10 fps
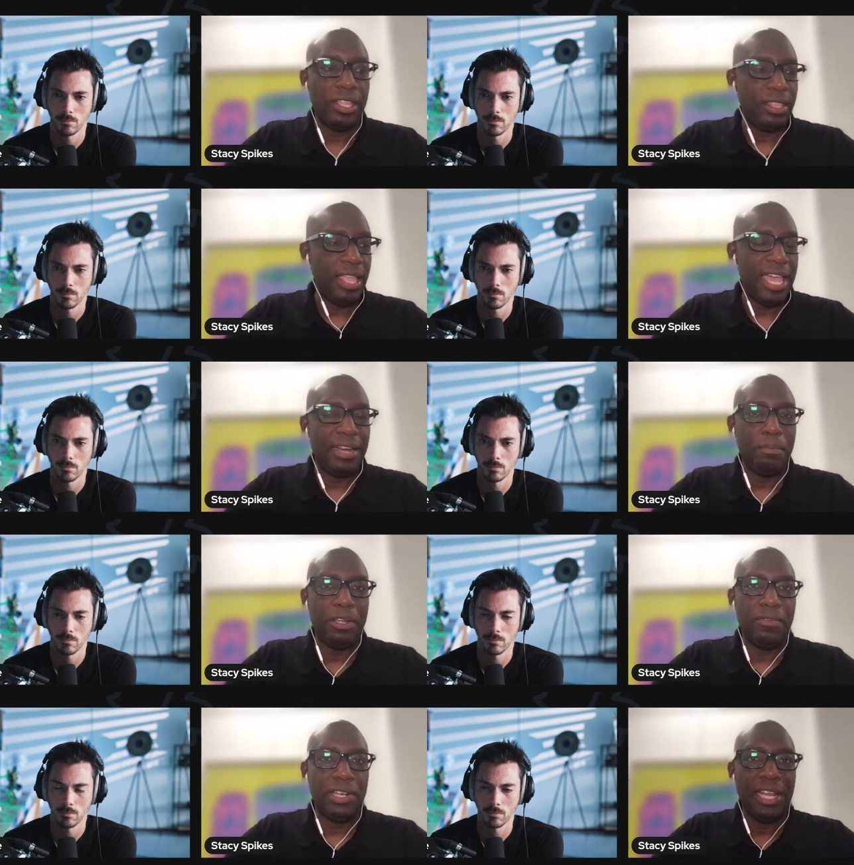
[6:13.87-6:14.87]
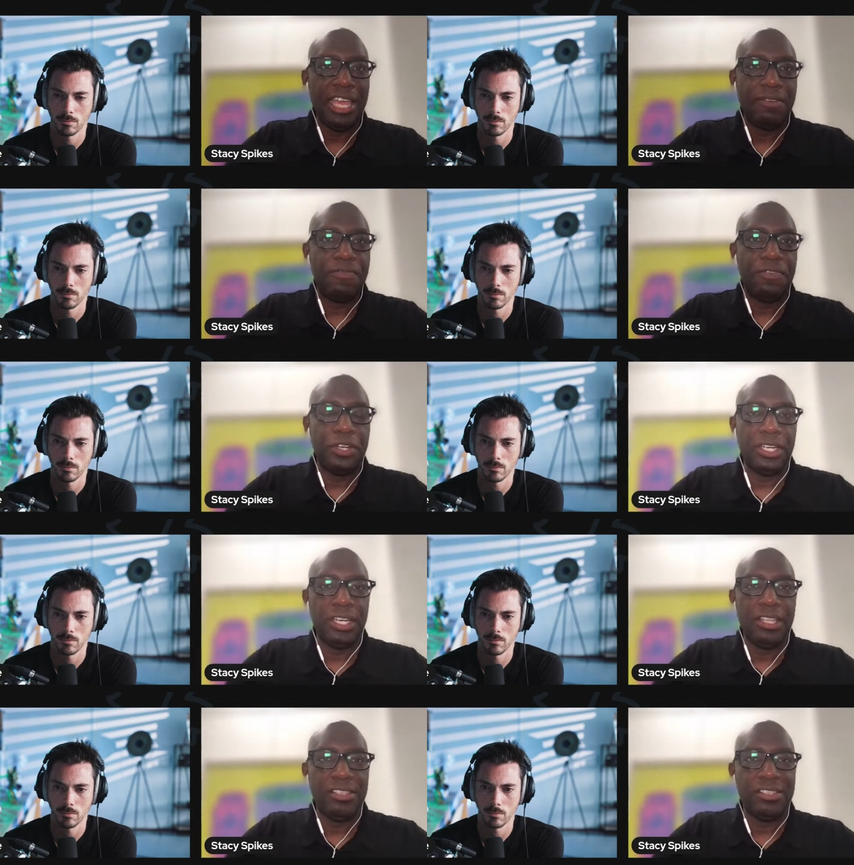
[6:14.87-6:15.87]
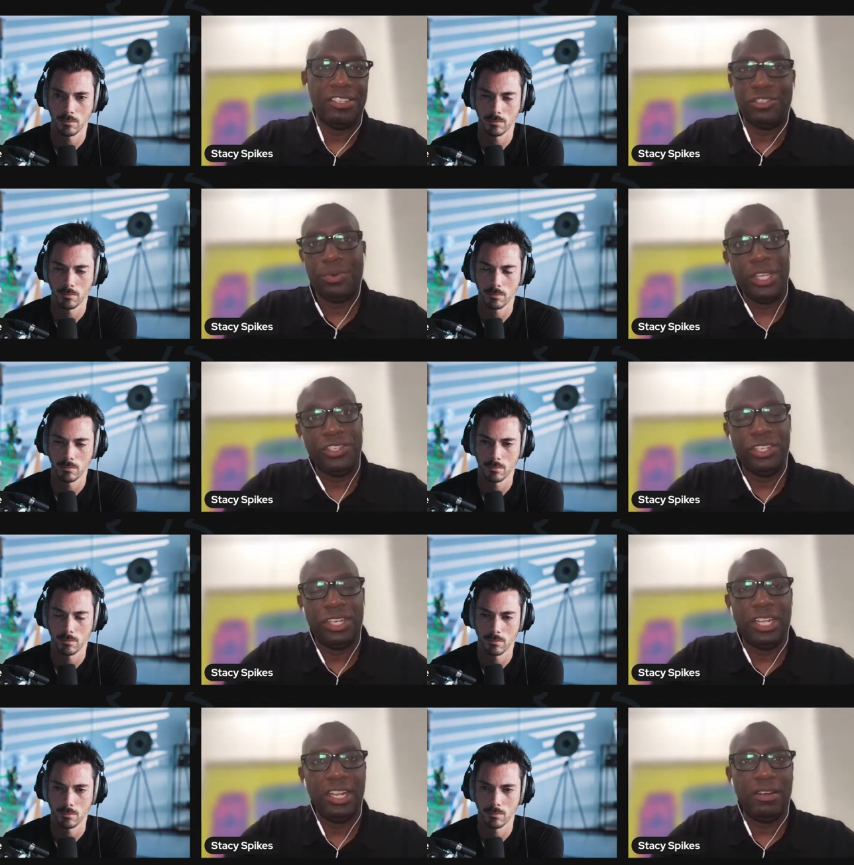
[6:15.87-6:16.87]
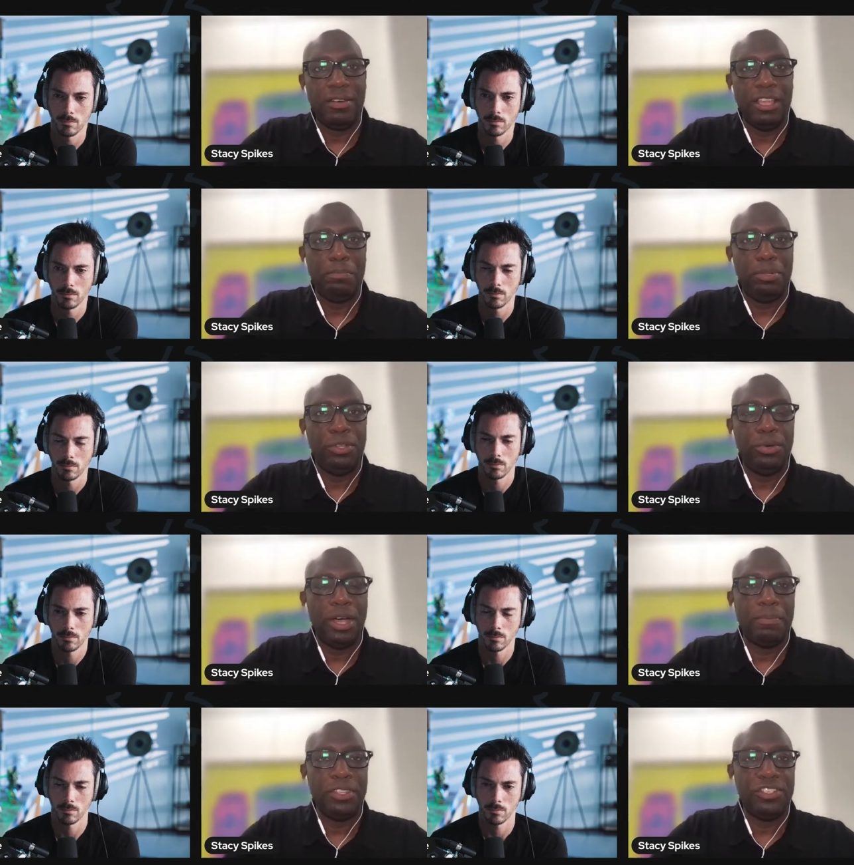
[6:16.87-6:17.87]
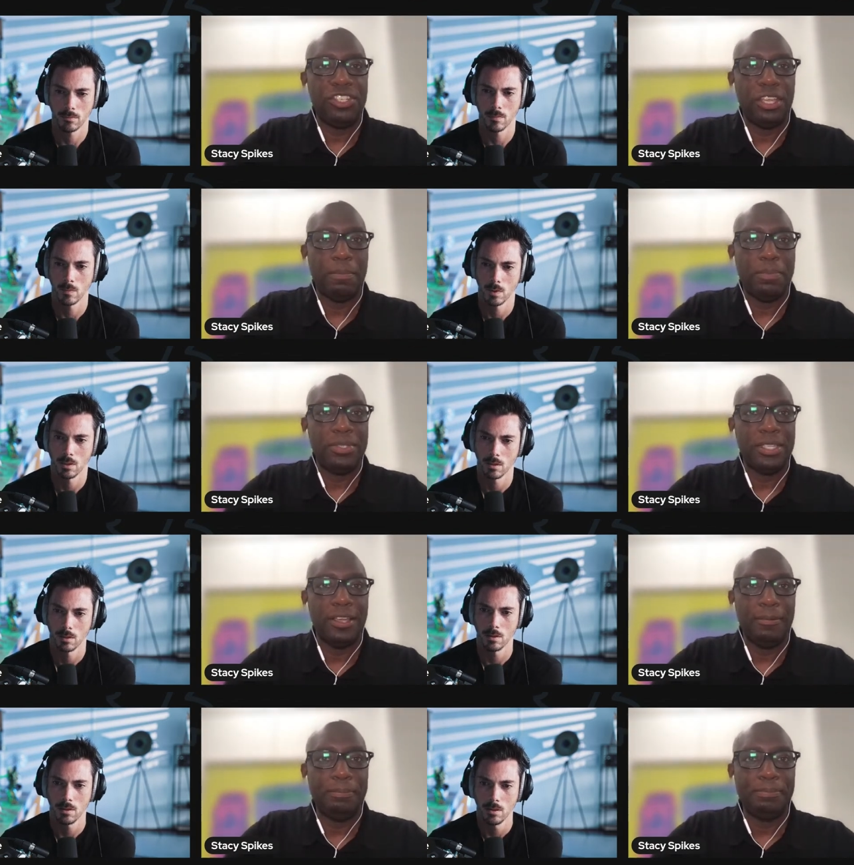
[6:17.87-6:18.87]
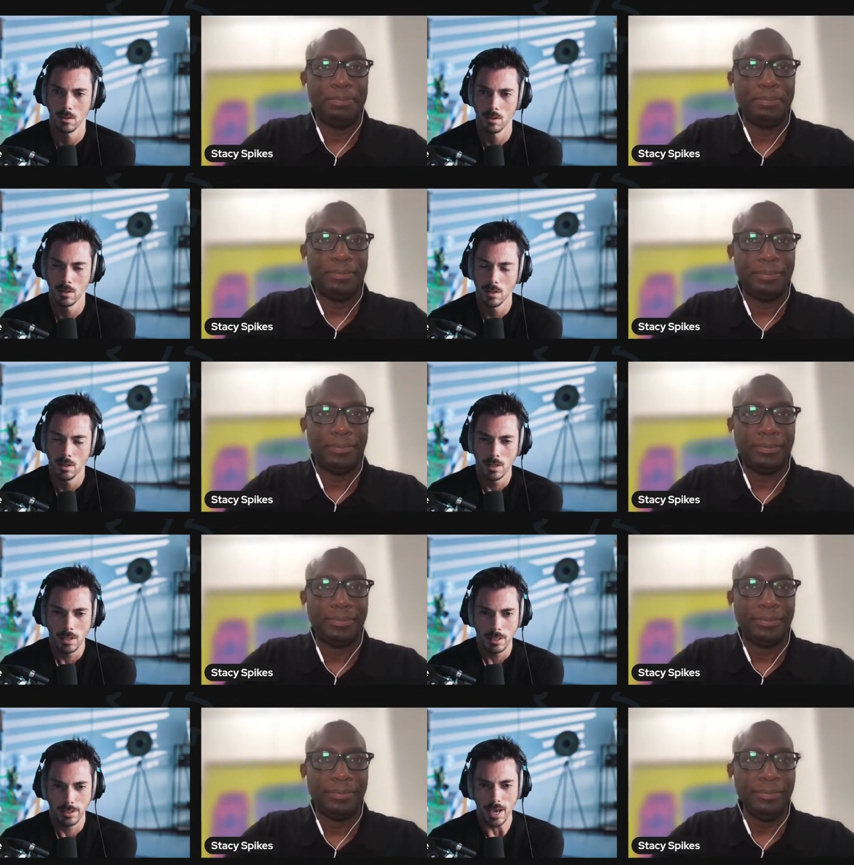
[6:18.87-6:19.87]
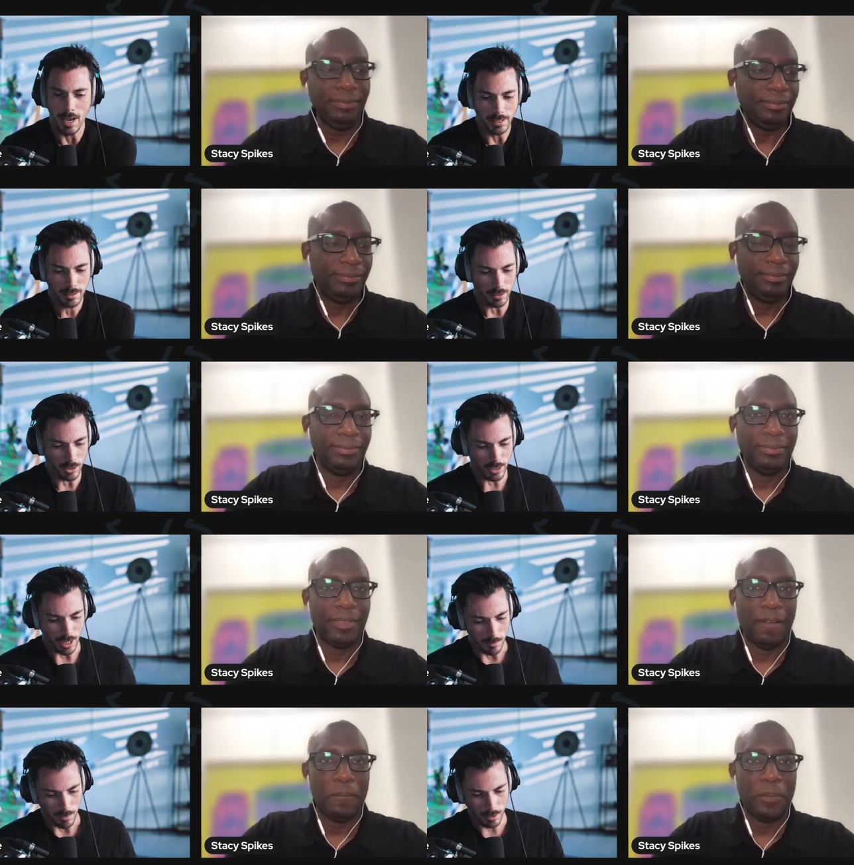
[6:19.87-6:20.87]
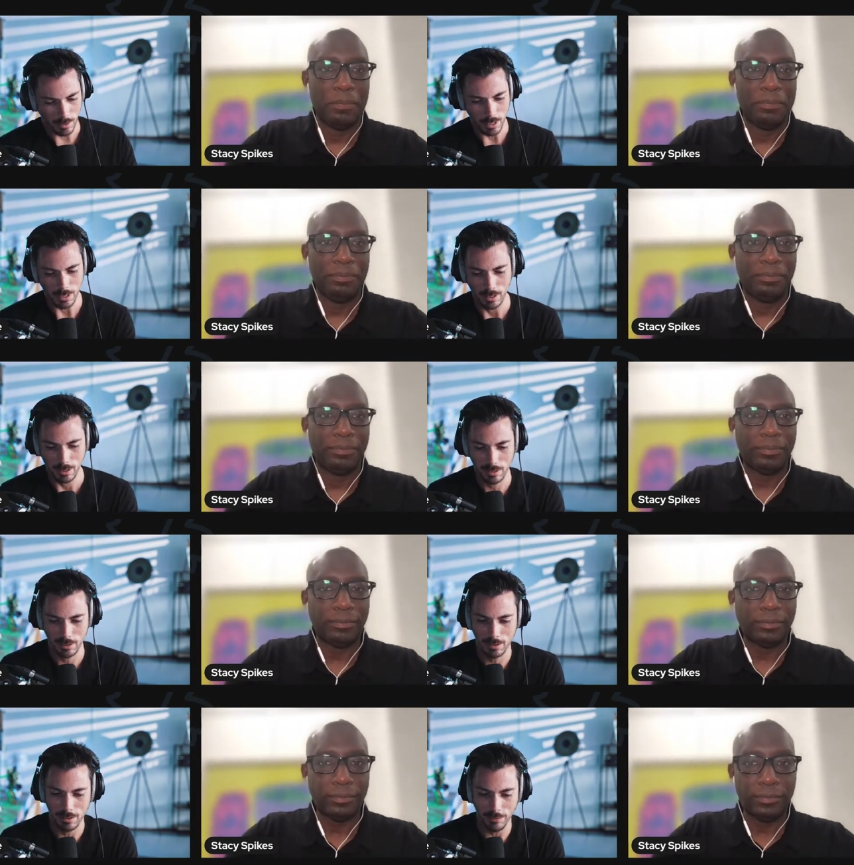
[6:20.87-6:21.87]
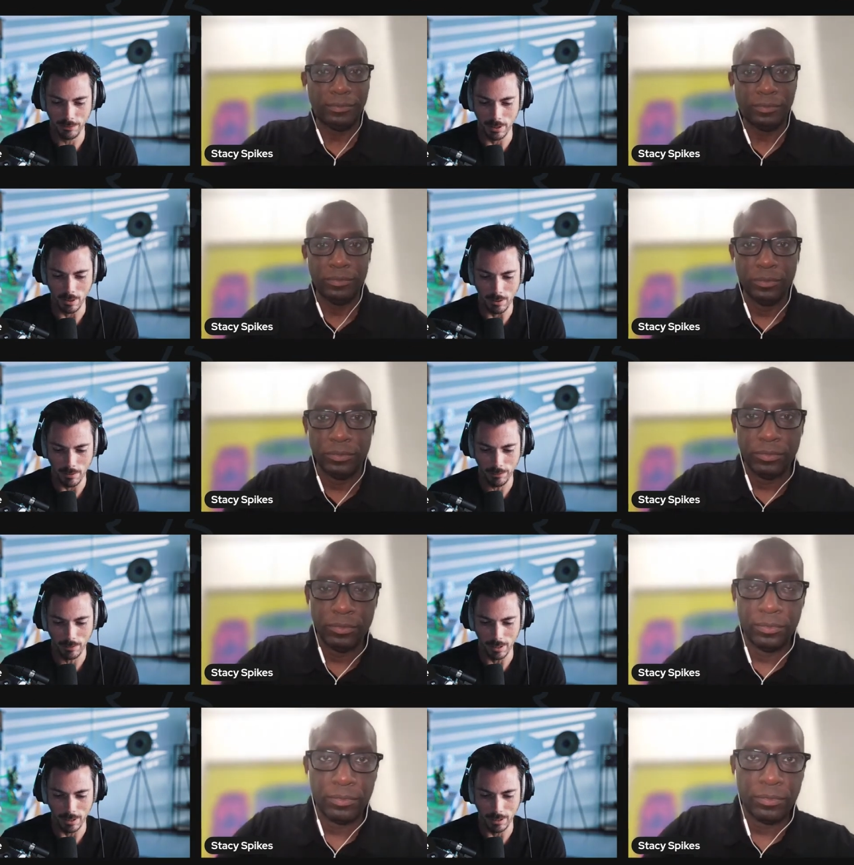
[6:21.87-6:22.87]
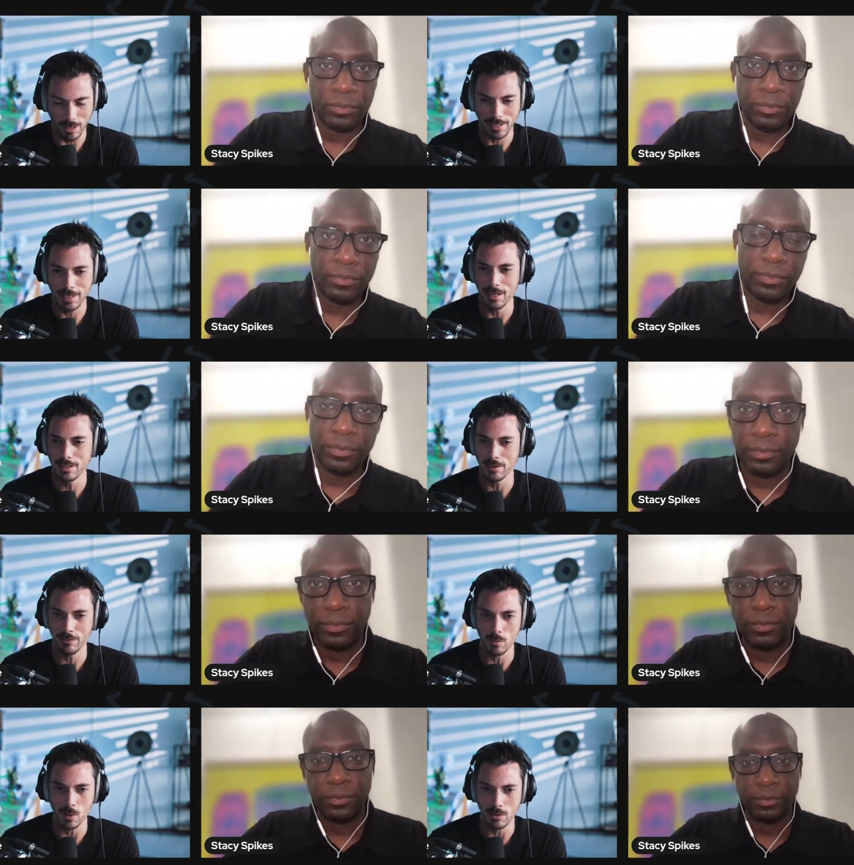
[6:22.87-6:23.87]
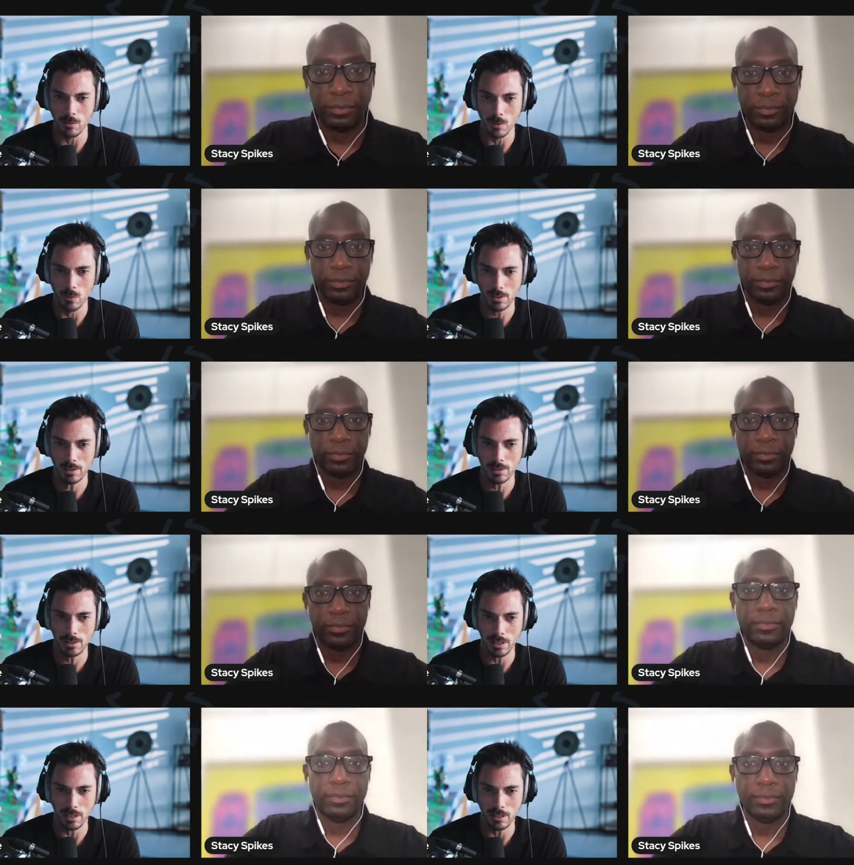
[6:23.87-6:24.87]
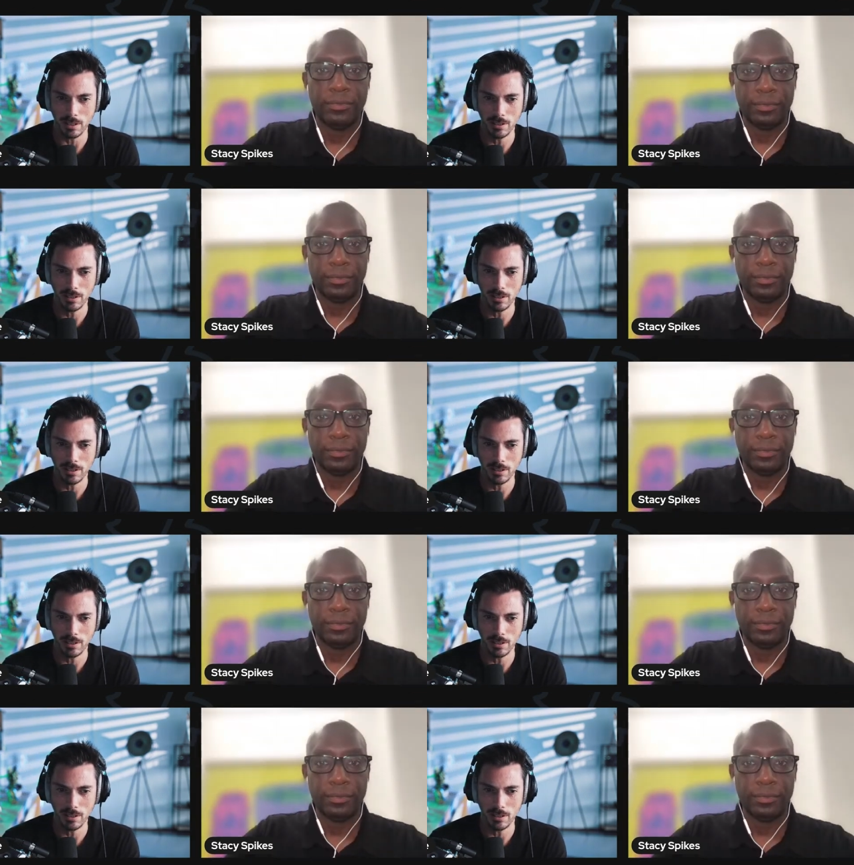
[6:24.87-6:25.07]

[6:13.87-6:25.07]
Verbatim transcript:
Speaker 1: and had a bit of a lead foot in the situation, and it it blew up the ship. So,
Speaker 2: yeah, and it's such a shame. the the you know the the idealistic filmmaker in me wants to see,